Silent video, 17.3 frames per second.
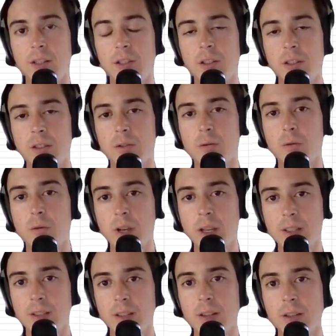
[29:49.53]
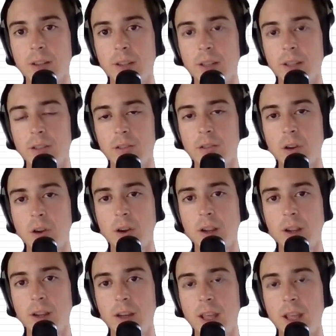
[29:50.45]
just recently
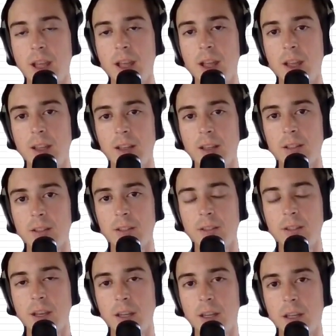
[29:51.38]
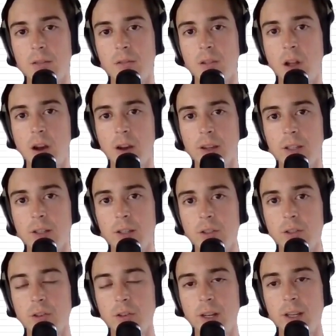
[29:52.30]
started a consecutive login
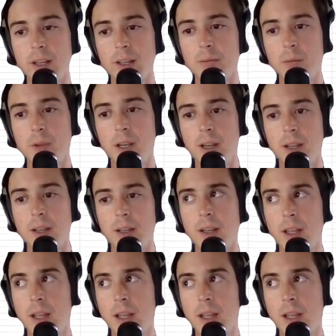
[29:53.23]
streak, meaning